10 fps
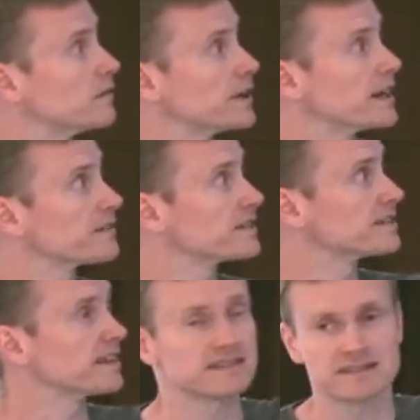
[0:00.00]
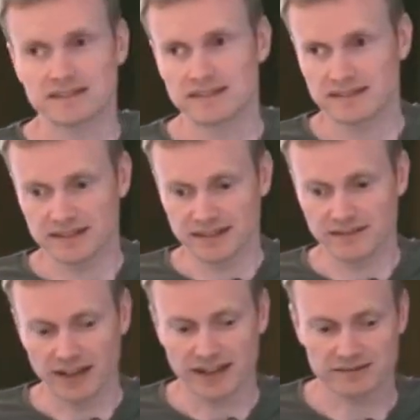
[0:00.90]
we have this extra
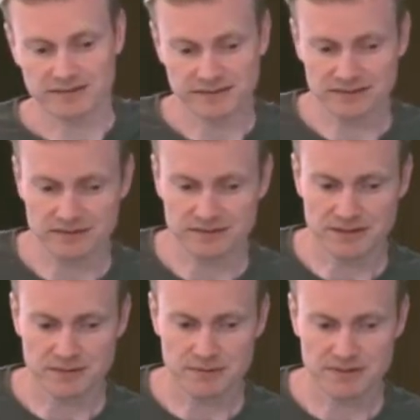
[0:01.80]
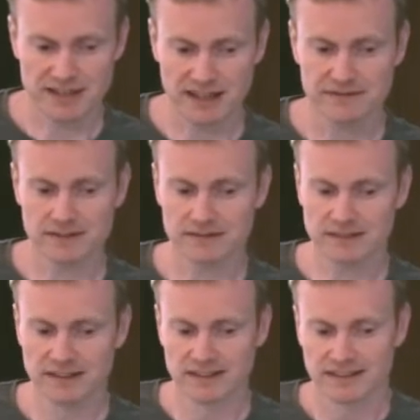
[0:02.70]
kind of add-on called Drupal
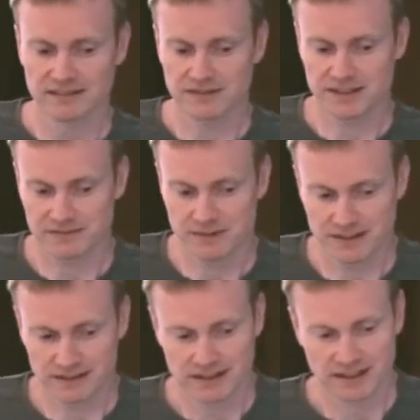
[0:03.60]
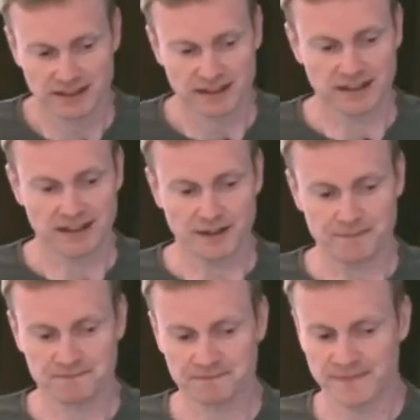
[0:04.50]
scaffold, which will
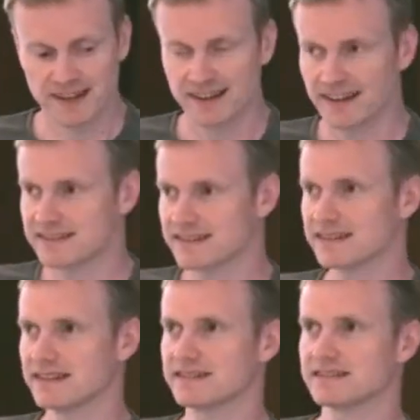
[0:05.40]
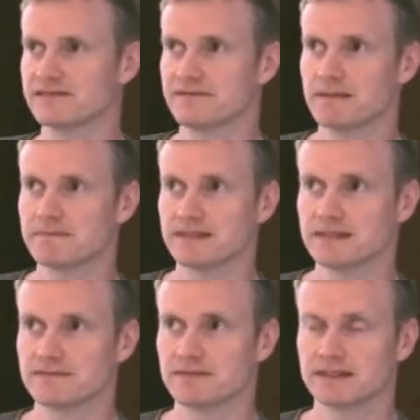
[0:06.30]
essentially it's a script
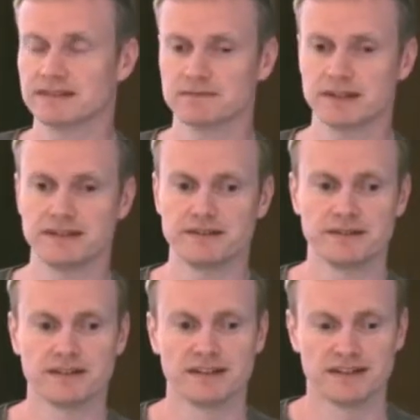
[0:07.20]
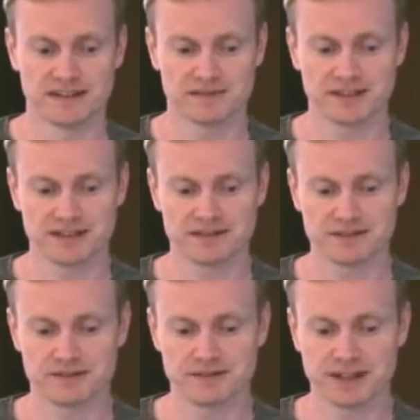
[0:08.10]
that just runs when you
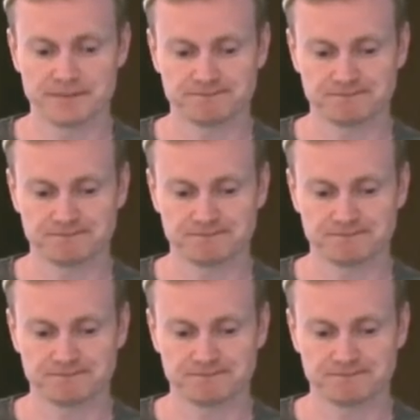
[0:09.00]
do